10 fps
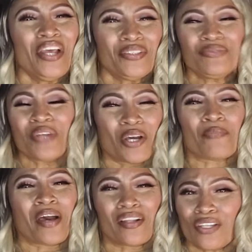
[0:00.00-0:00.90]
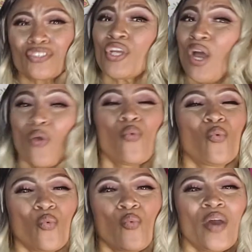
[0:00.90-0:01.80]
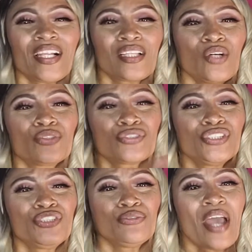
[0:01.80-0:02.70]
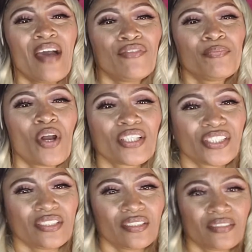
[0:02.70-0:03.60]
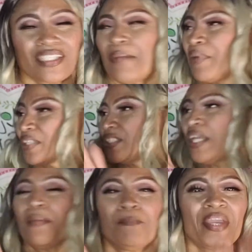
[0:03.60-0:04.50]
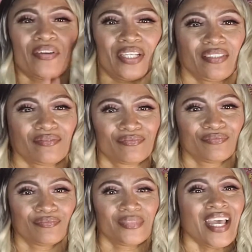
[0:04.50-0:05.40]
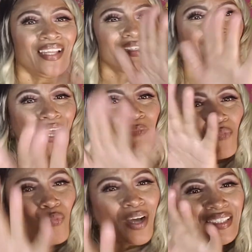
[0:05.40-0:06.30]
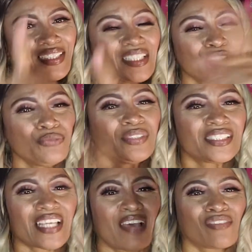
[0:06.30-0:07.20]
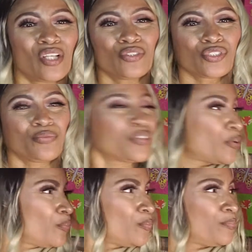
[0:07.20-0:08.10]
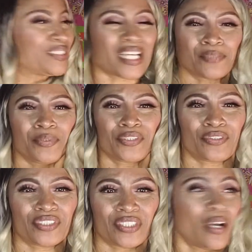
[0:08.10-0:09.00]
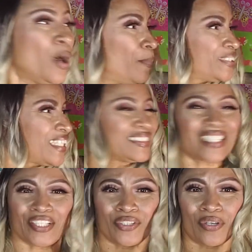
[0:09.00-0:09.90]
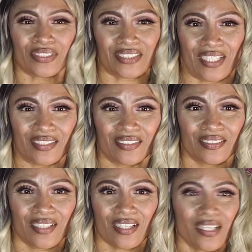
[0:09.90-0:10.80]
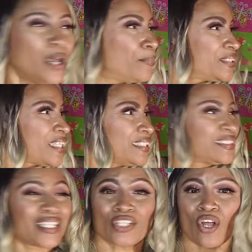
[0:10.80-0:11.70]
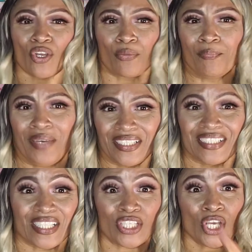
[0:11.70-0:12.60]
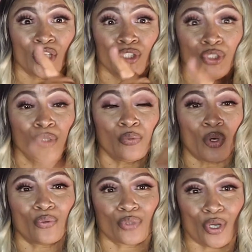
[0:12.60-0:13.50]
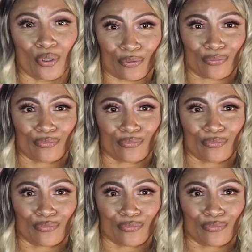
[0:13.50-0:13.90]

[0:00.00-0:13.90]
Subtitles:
You talking about closure. What closure did you have with Margie? Not Margie, Mary. Name one thing you did to have closure with her besides putting her in jail, besides taking her son, huh? Besides taking all her money that you owed her.